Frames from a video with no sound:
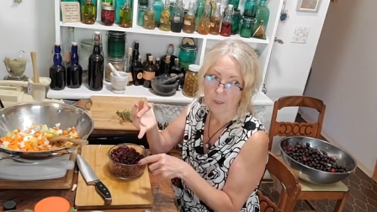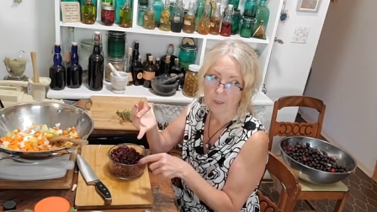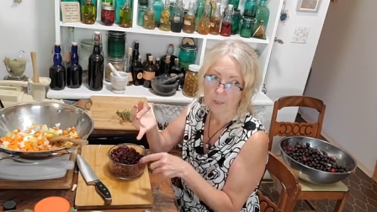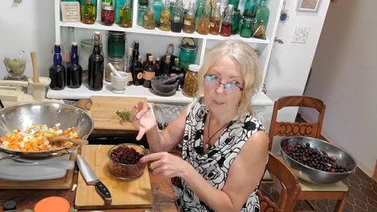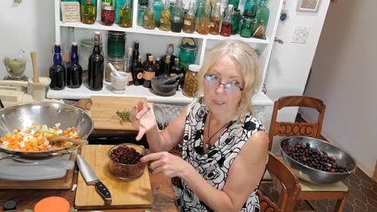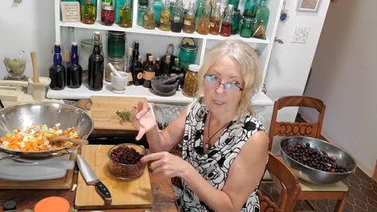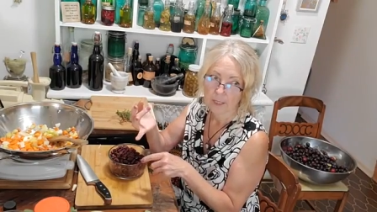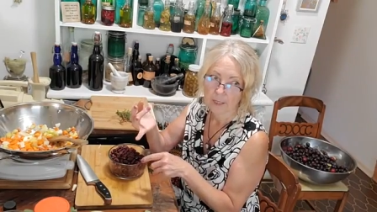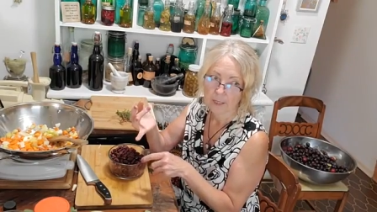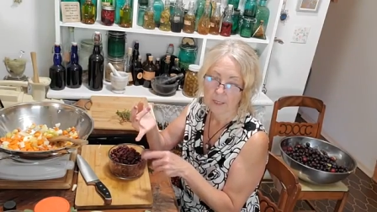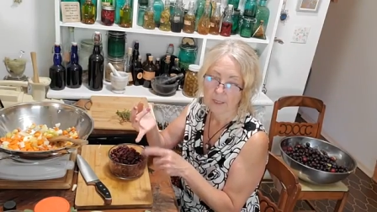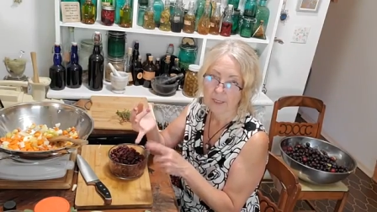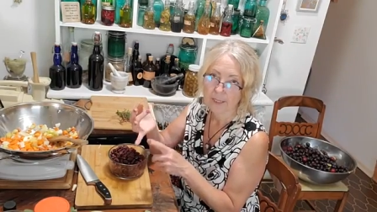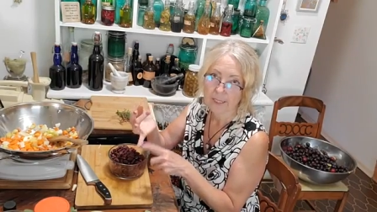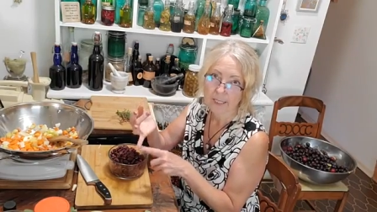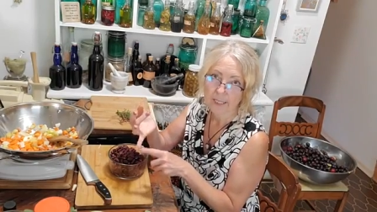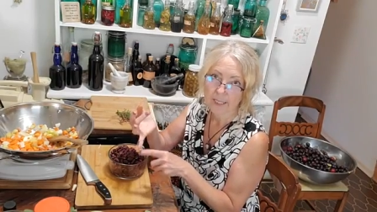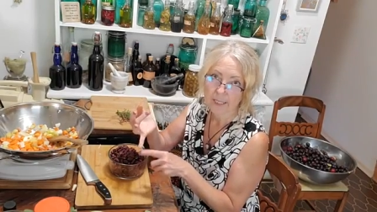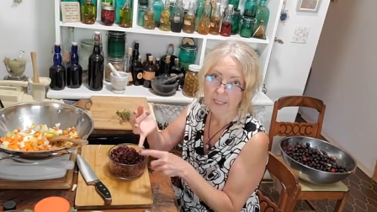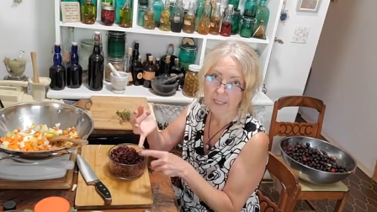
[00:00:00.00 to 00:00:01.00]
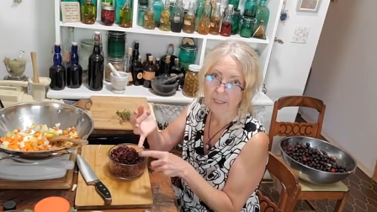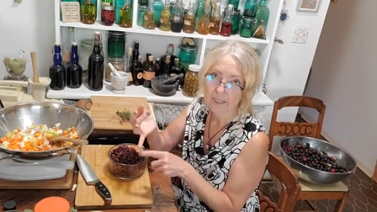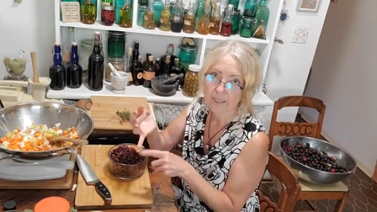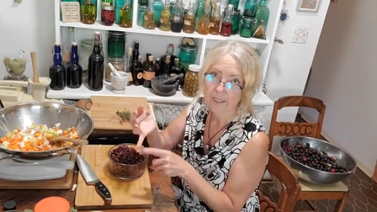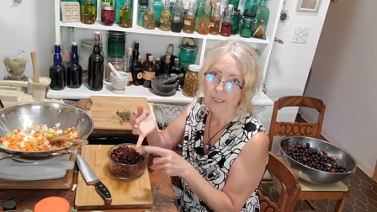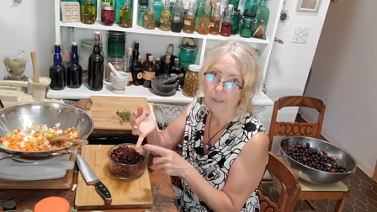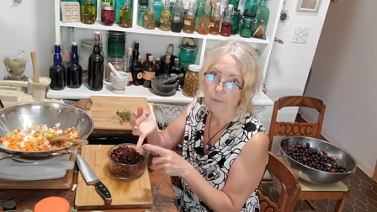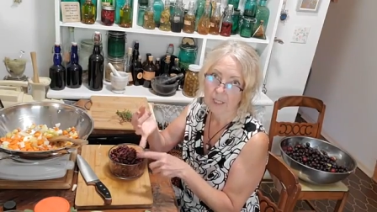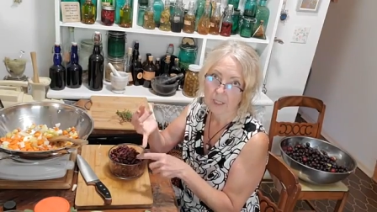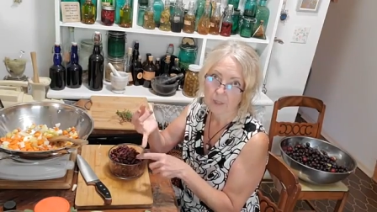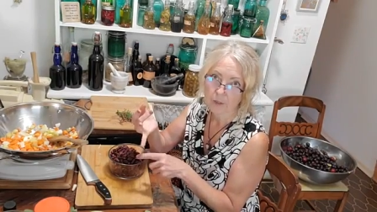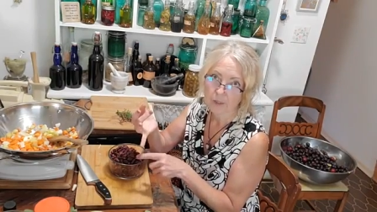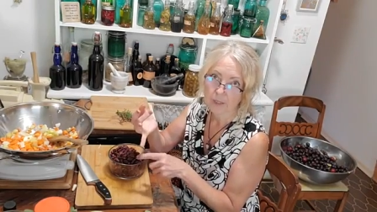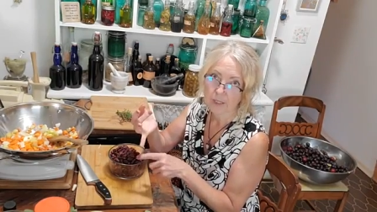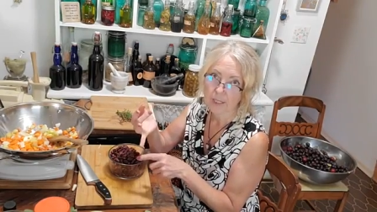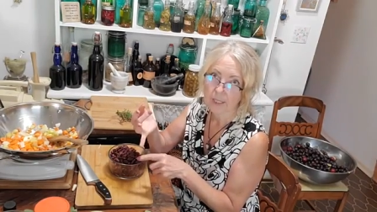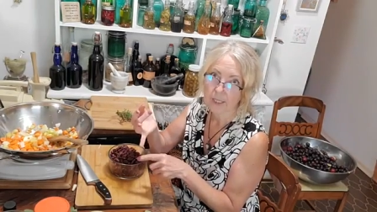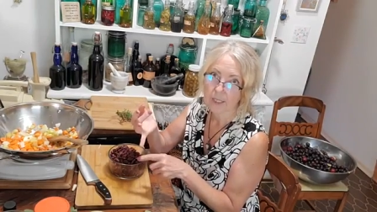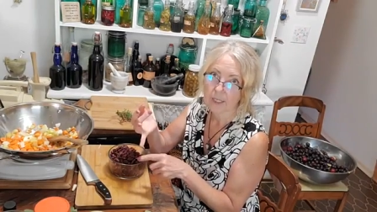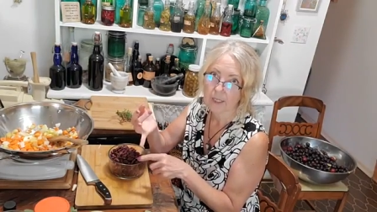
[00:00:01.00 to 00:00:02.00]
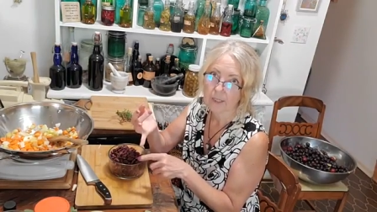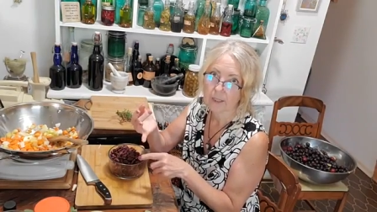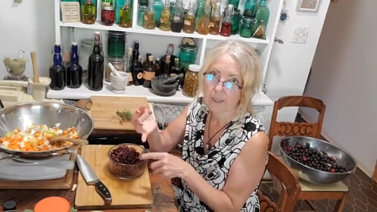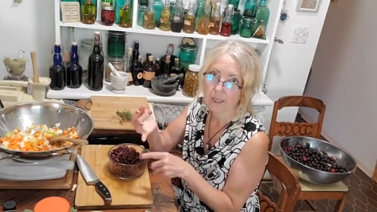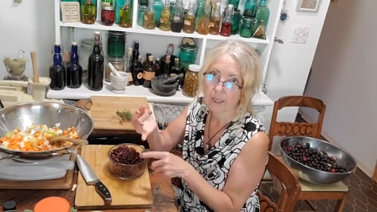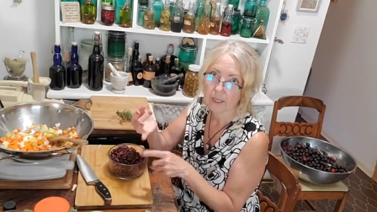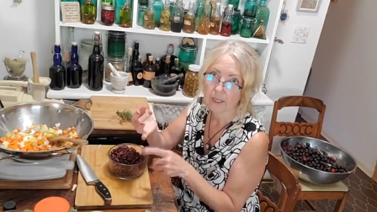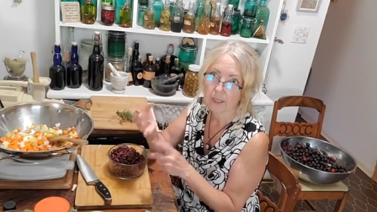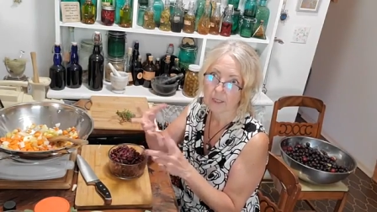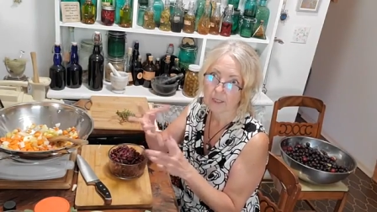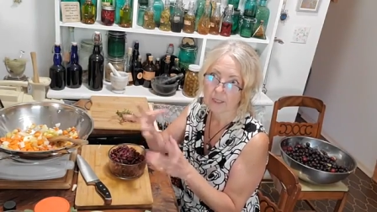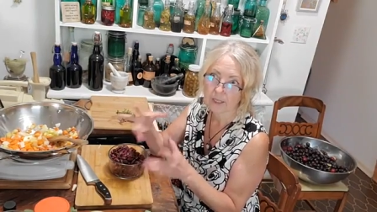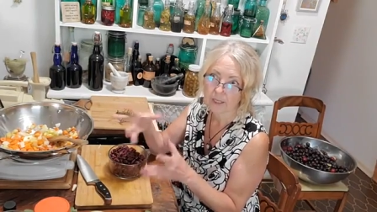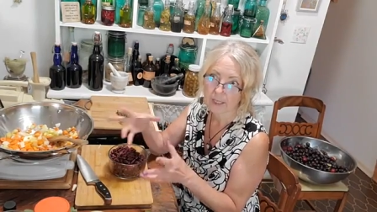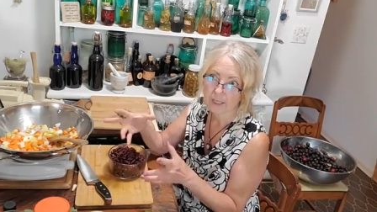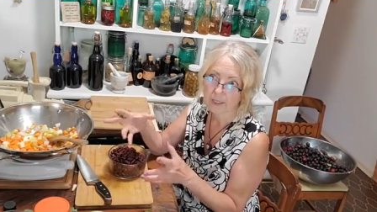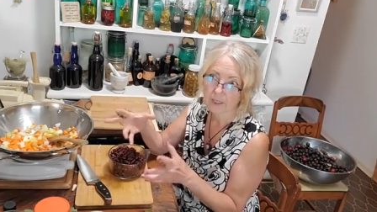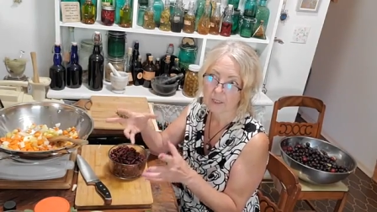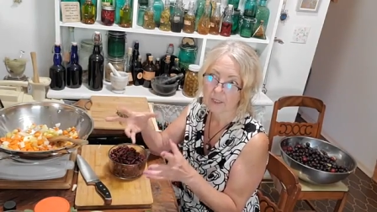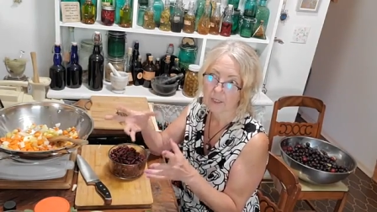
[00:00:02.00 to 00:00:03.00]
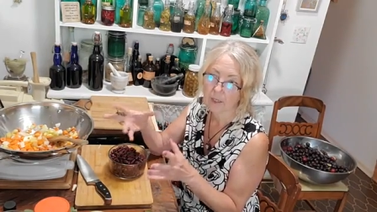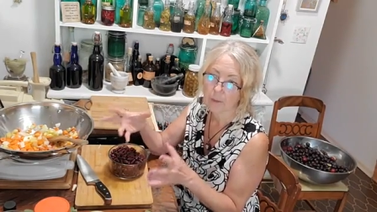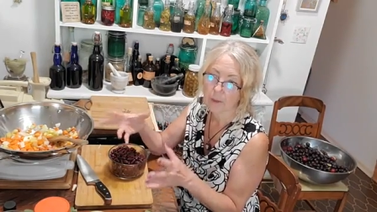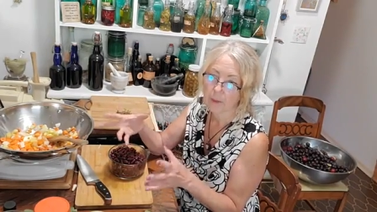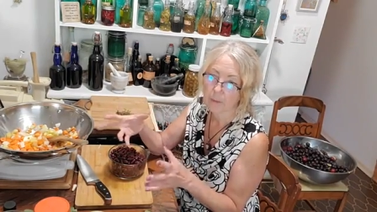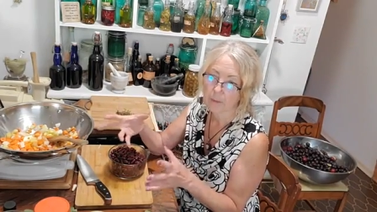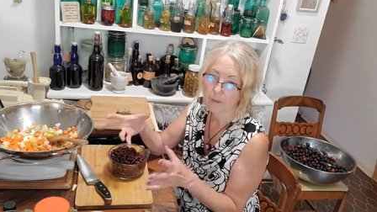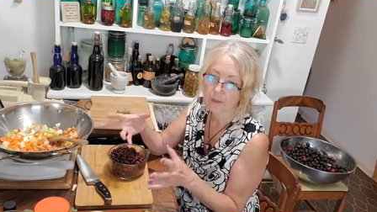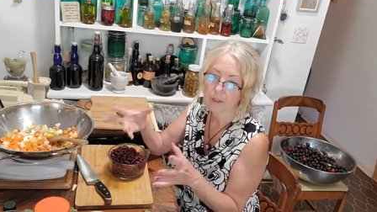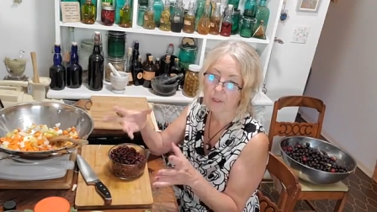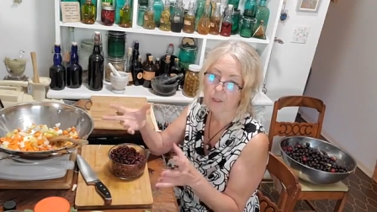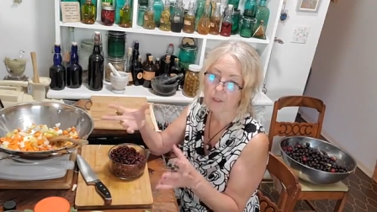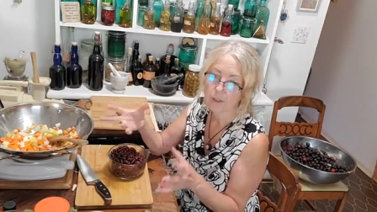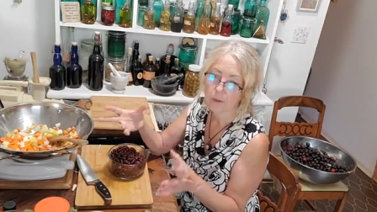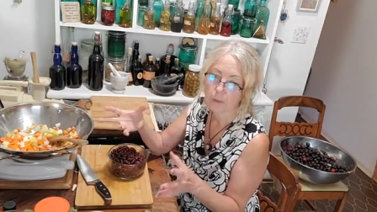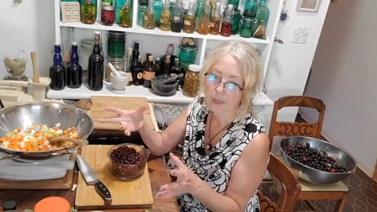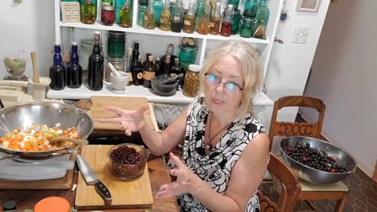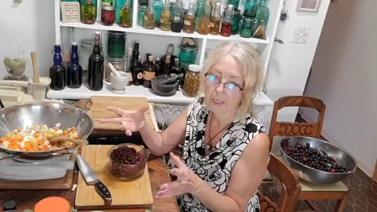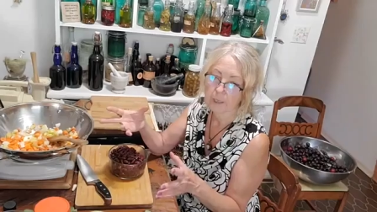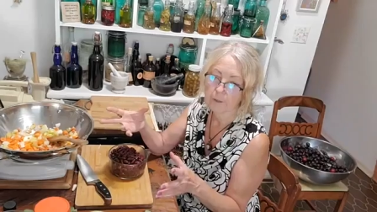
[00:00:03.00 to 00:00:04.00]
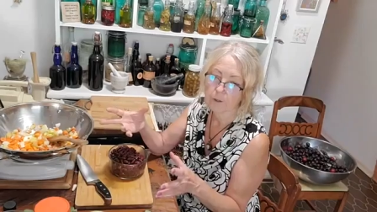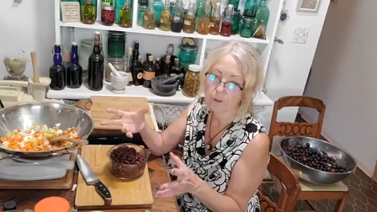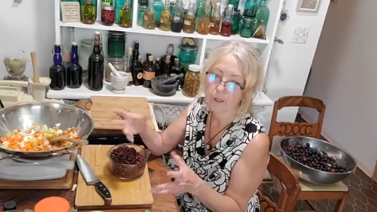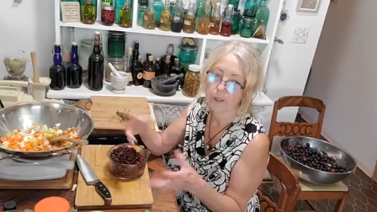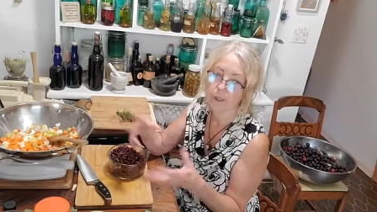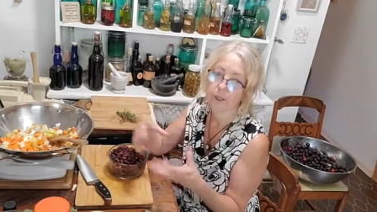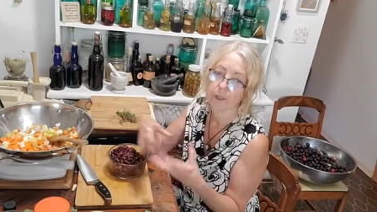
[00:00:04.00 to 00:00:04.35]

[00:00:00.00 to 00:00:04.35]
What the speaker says: in the seeds, tomato seeds, and in the skins of the peppers and the tomatoes. And then,